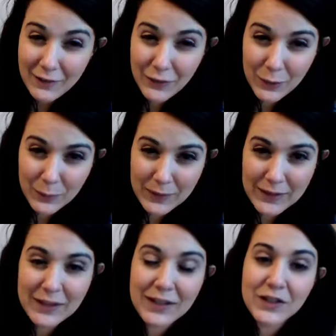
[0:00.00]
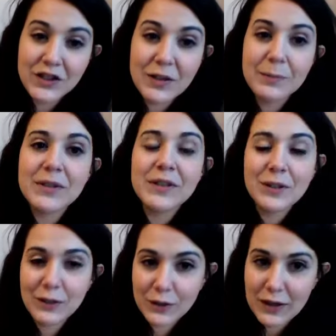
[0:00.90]
If your reed is chipped,
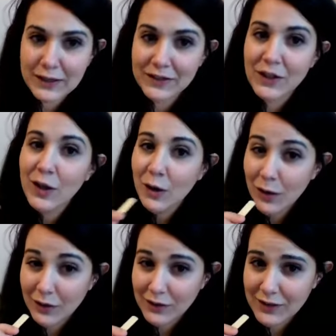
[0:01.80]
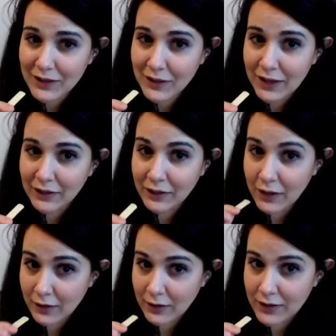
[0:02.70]
cracked, or looks like you got a little
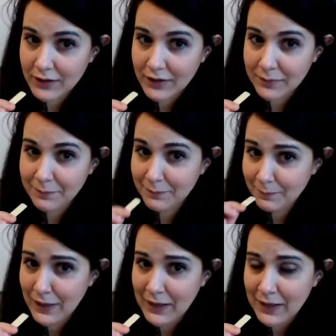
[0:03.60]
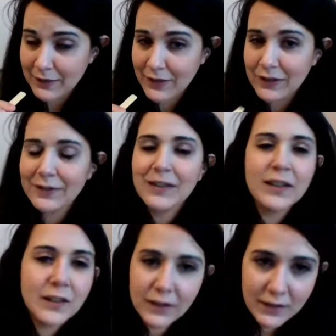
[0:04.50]
hungry and took a bite out of it,
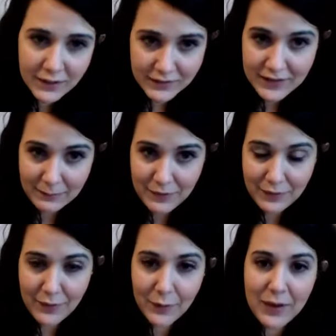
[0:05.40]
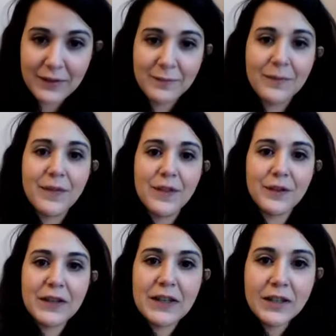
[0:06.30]
it's time to throw it away.
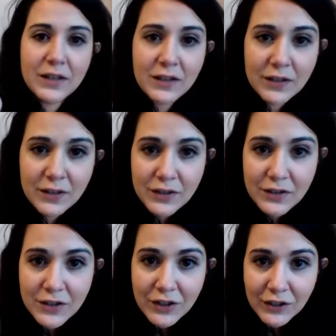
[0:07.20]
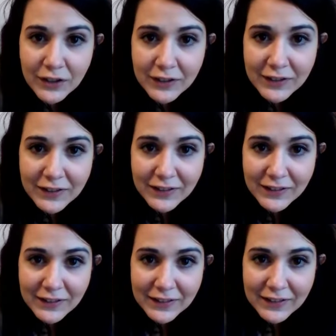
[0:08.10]
The reed should look
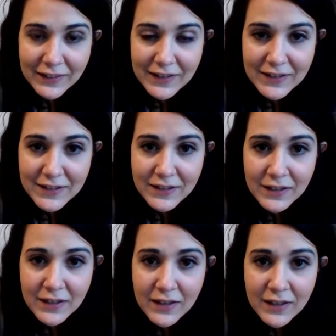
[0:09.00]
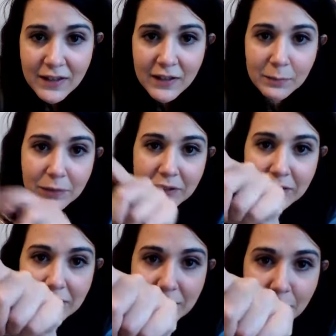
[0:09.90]
like this.
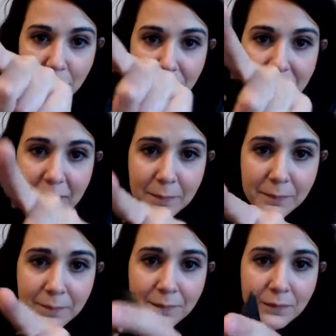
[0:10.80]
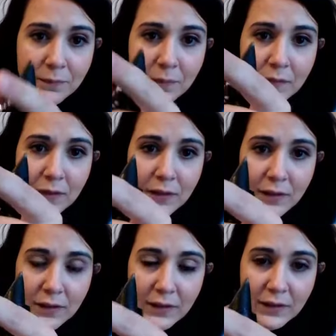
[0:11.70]
Completely smooth tip,
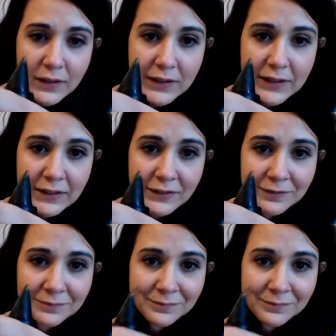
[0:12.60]
clean,